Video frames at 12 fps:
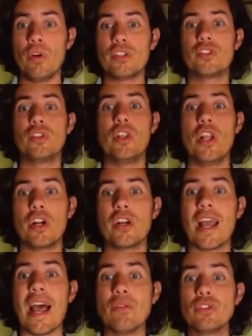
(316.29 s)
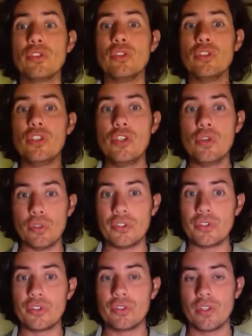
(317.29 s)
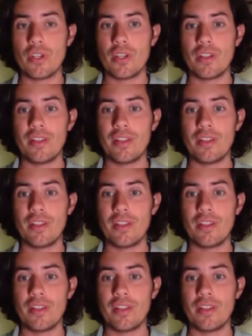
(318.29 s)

was to learn how to use